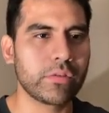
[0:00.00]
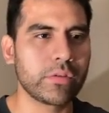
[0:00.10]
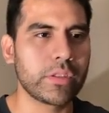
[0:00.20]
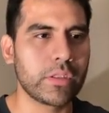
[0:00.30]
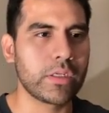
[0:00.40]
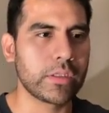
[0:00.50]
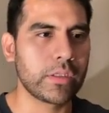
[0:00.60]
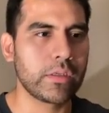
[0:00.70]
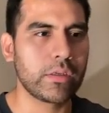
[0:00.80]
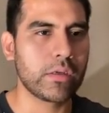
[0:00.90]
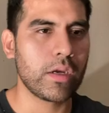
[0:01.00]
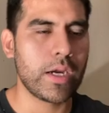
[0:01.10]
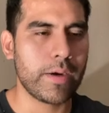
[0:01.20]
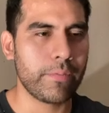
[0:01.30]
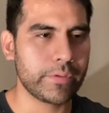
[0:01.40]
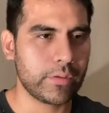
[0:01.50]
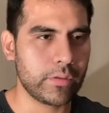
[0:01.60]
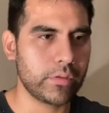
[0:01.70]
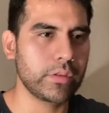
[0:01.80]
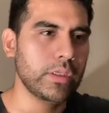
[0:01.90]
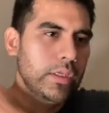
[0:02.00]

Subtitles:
then what's it called?